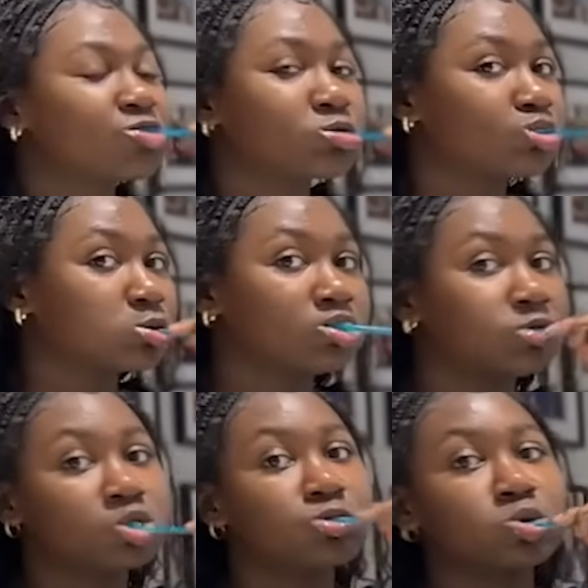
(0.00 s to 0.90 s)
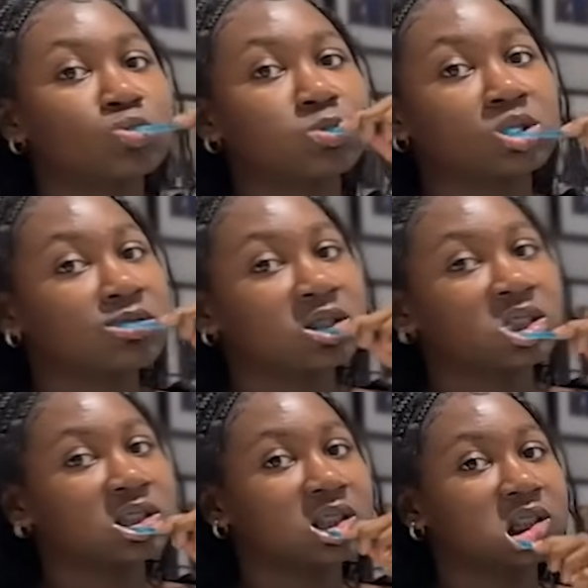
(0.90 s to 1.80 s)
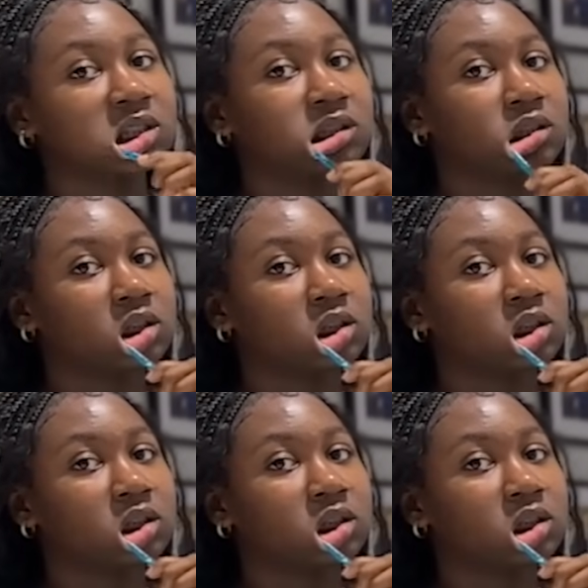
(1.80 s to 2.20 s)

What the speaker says: I just think that you shouldn't,